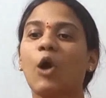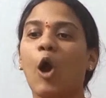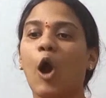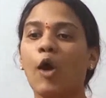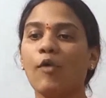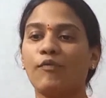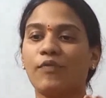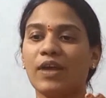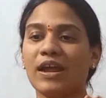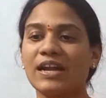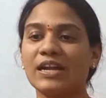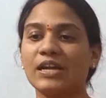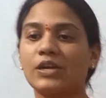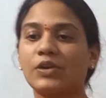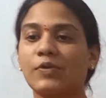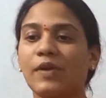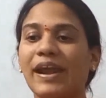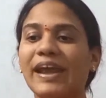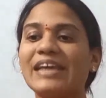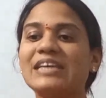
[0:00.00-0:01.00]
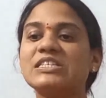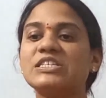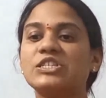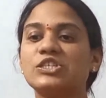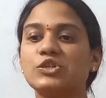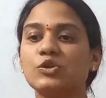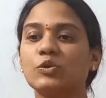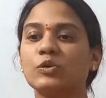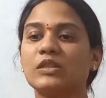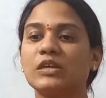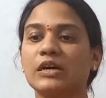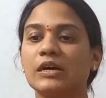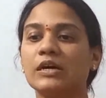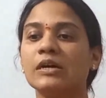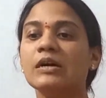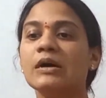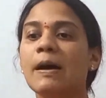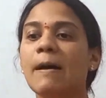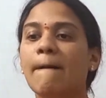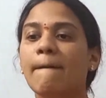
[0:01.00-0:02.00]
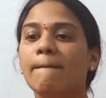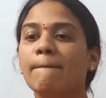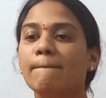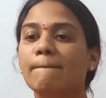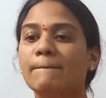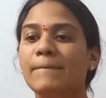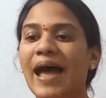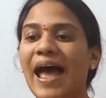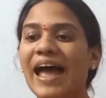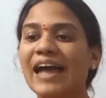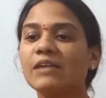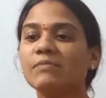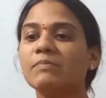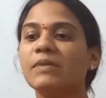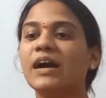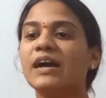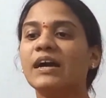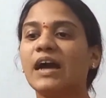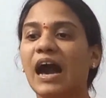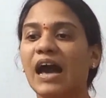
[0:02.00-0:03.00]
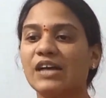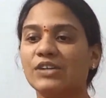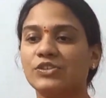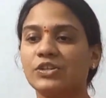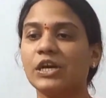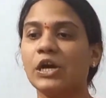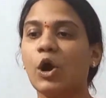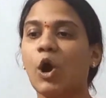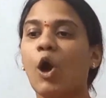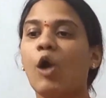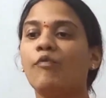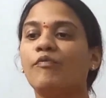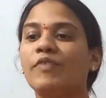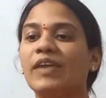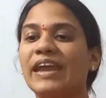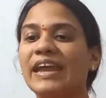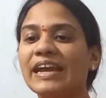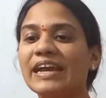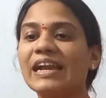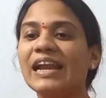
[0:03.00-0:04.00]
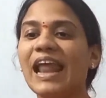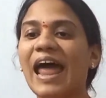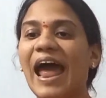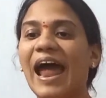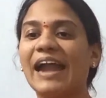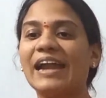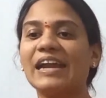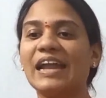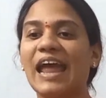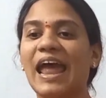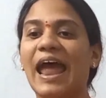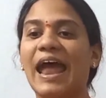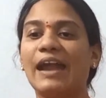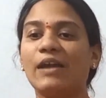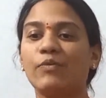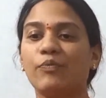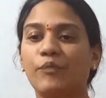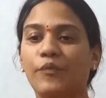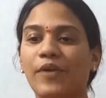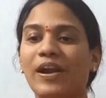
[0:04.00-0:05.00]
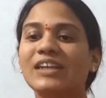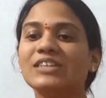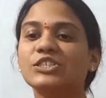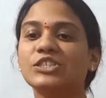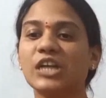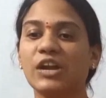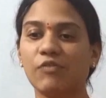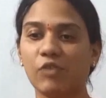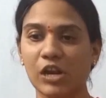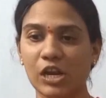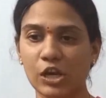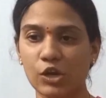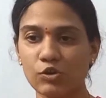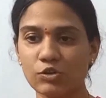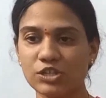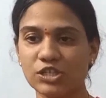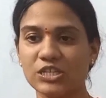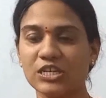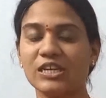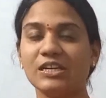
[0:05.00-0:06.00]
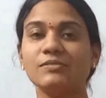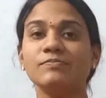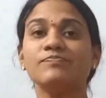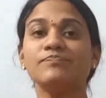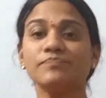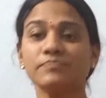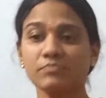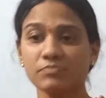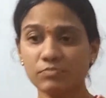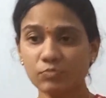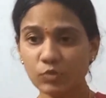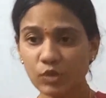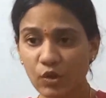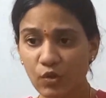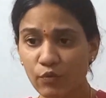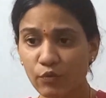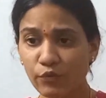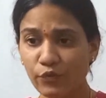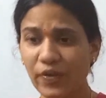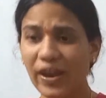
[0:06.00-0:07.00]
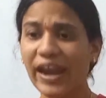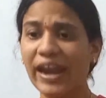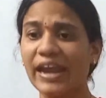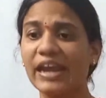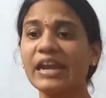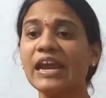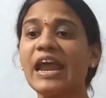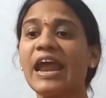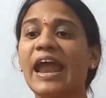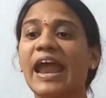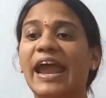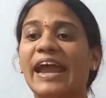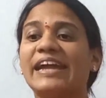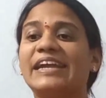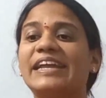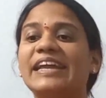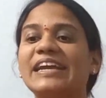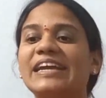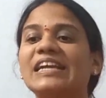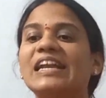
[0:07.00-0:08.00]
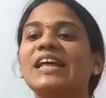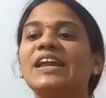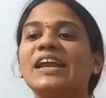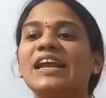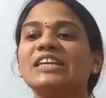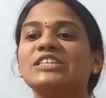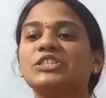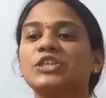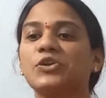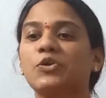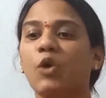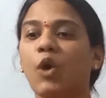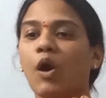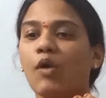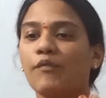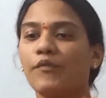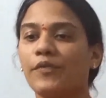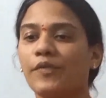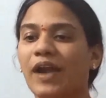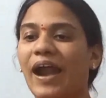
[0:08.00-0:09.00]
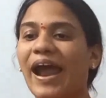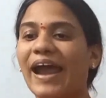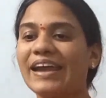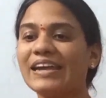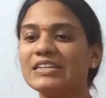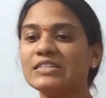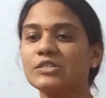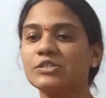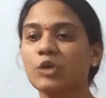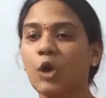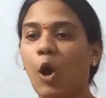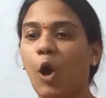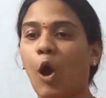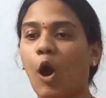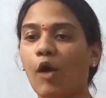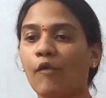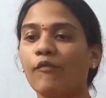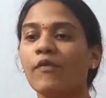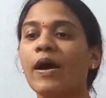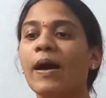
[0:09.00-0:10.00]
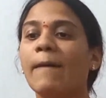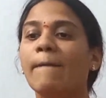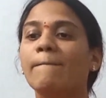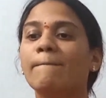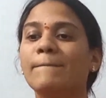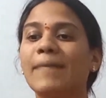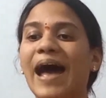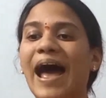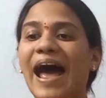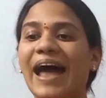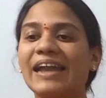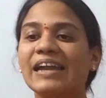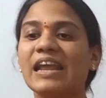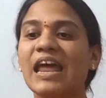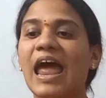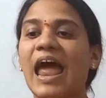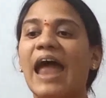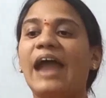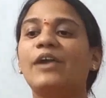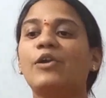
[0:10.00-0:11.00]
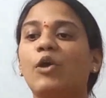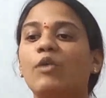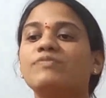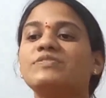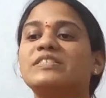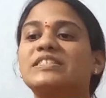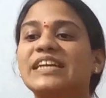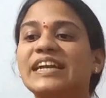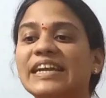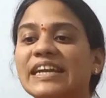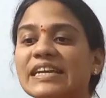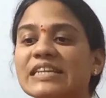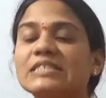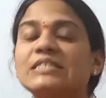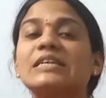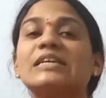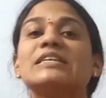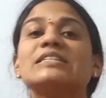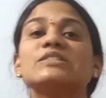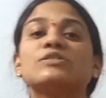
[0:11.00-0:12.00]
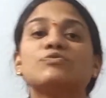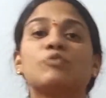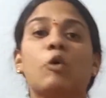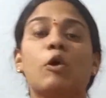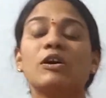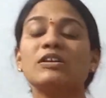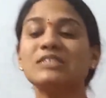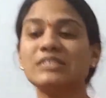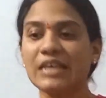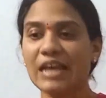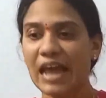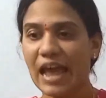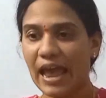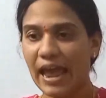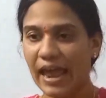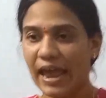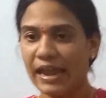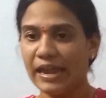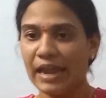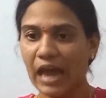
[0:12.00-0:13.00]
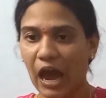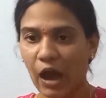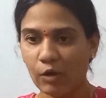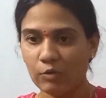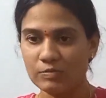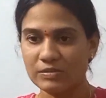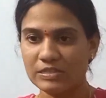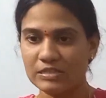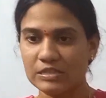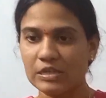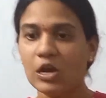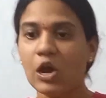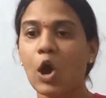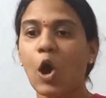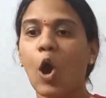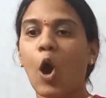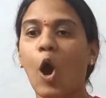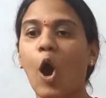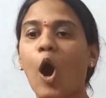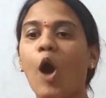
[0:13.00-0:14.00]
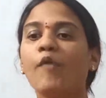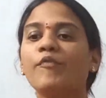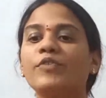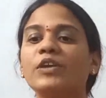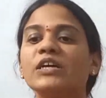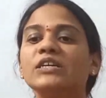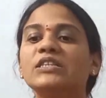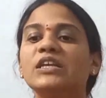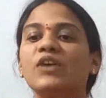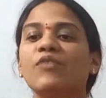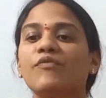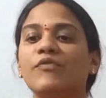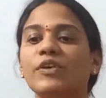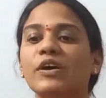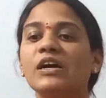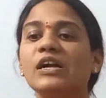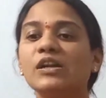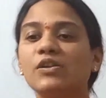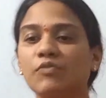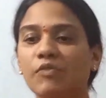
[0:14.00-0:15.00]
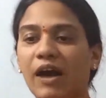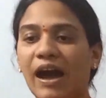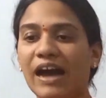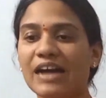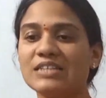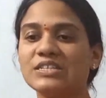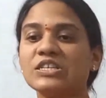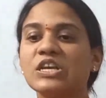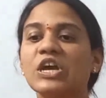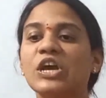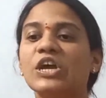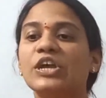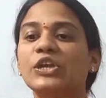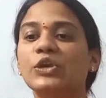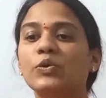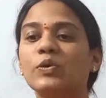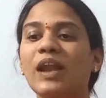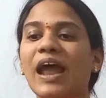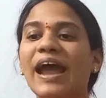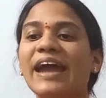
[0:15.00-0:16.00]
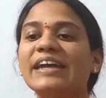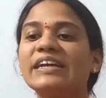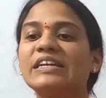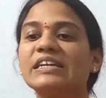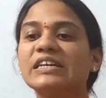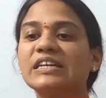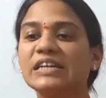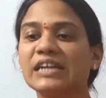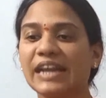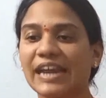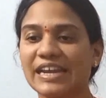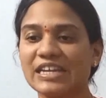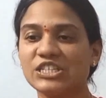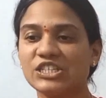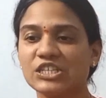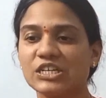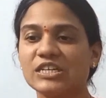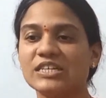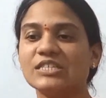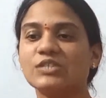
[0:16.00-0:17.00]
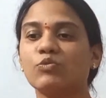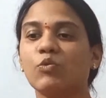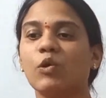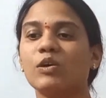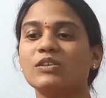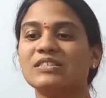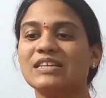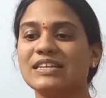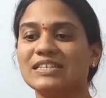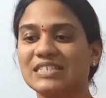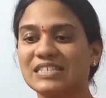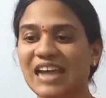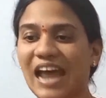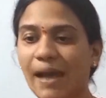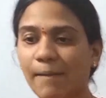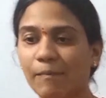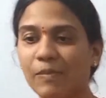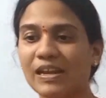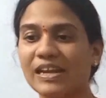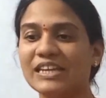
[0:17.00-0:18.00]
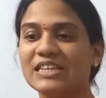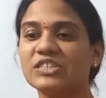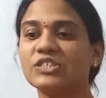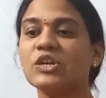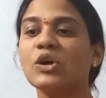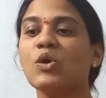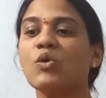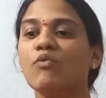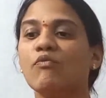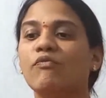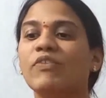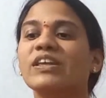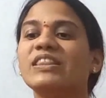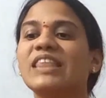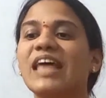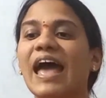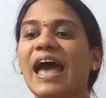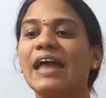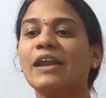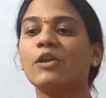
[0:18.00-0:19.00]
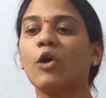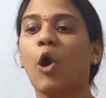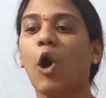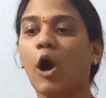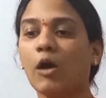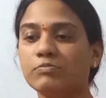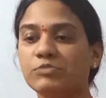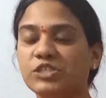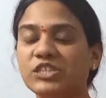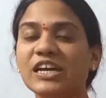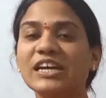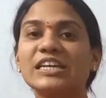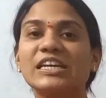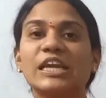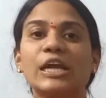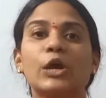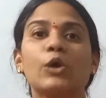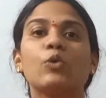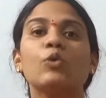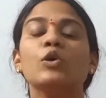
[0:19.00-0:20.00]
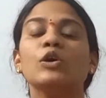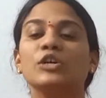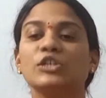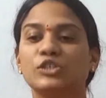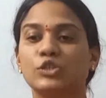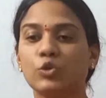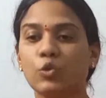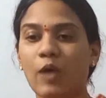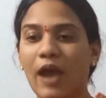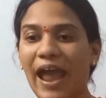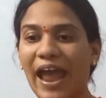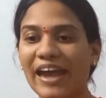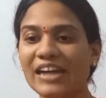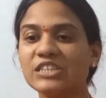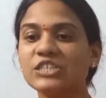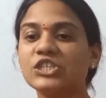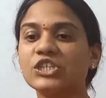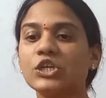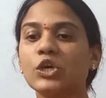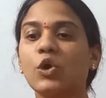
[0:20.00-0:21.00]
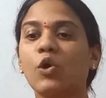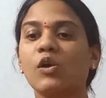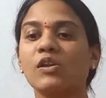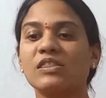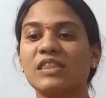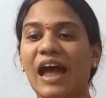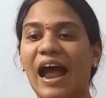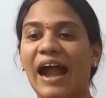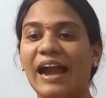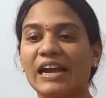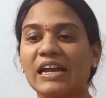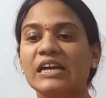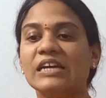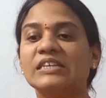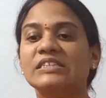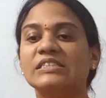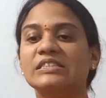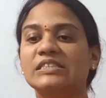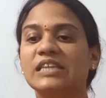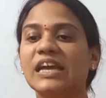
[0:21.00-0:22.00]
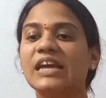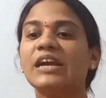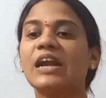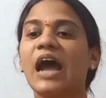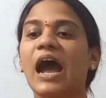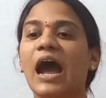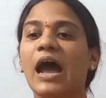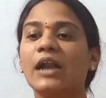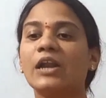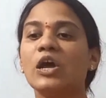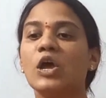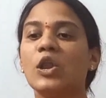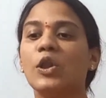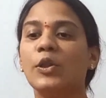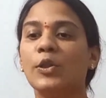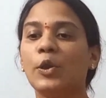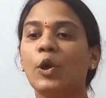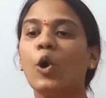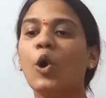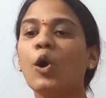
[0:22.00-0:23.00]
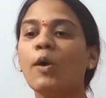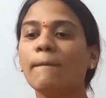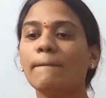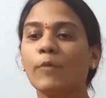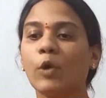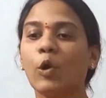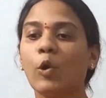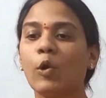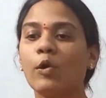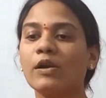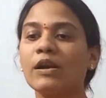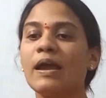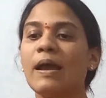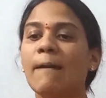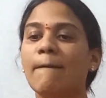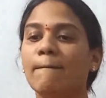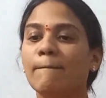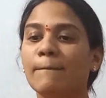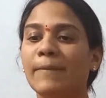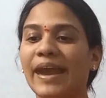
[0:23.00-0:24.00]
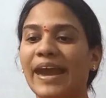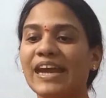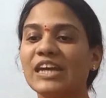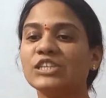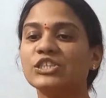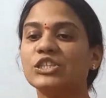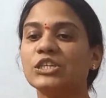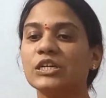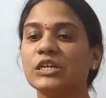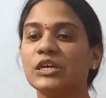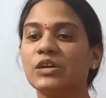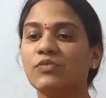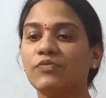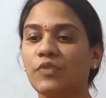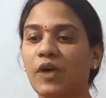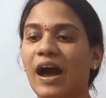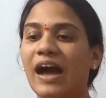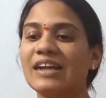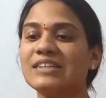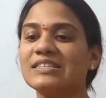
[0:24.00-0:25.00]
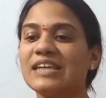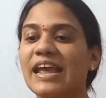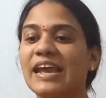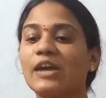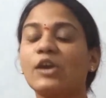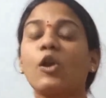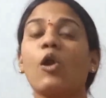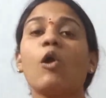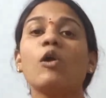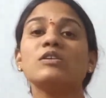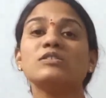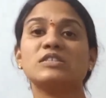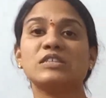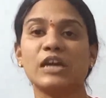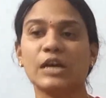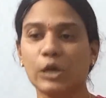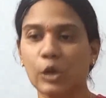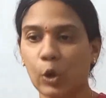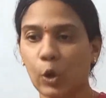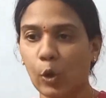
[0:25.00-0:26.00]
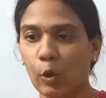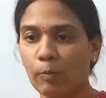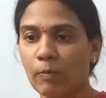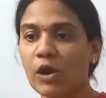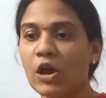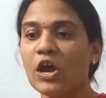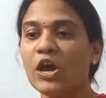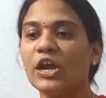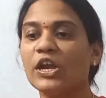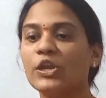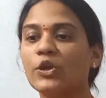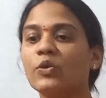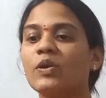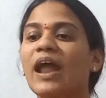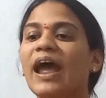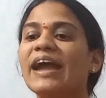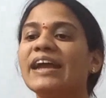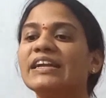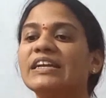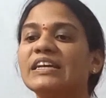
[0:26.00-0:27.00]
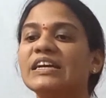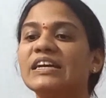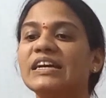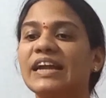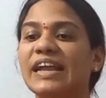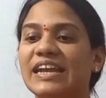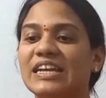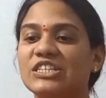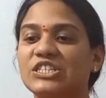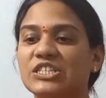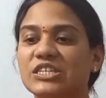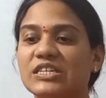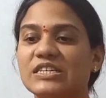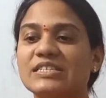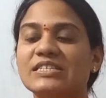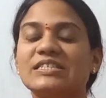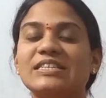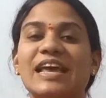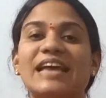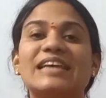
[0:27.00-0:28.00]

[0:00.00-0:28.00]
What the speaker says: often traced to the Magna Carta of England and French Revolution, where a declaration of rights of man and of citizens was announced. After the World Wars, United Nations was established with an objective to ensure that there are no more major wars across the globe. United Nations